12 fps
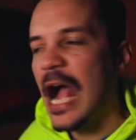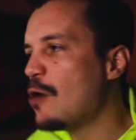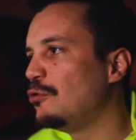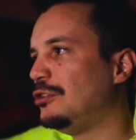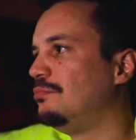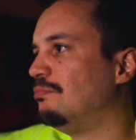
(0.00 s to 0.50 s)
I
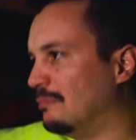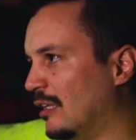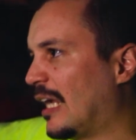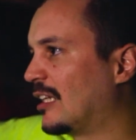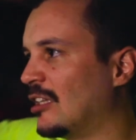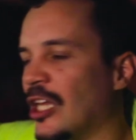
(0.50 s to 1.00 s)
would
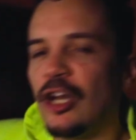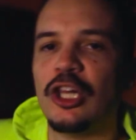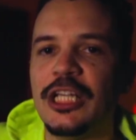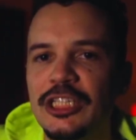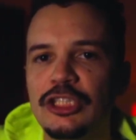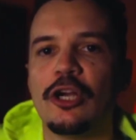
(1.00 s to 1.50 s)
like
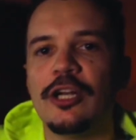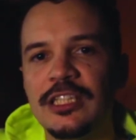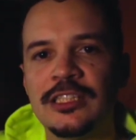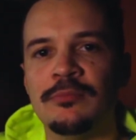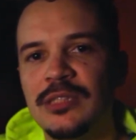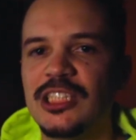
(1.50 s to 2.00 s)
literally dirty
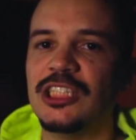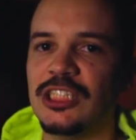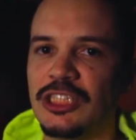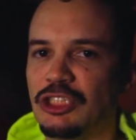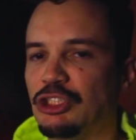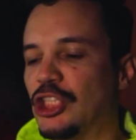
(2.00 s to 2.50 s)
some
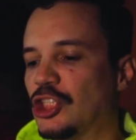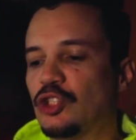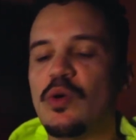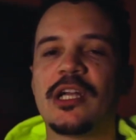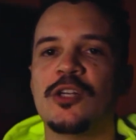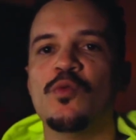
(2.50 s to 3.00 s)
dishes just
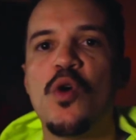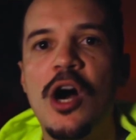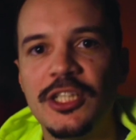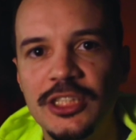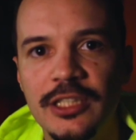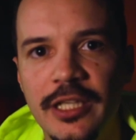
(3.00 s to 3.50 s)
so I can
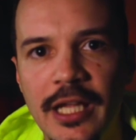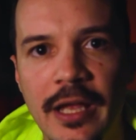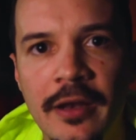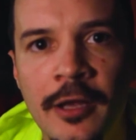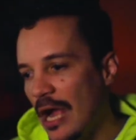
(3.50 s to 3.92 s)
wash it again.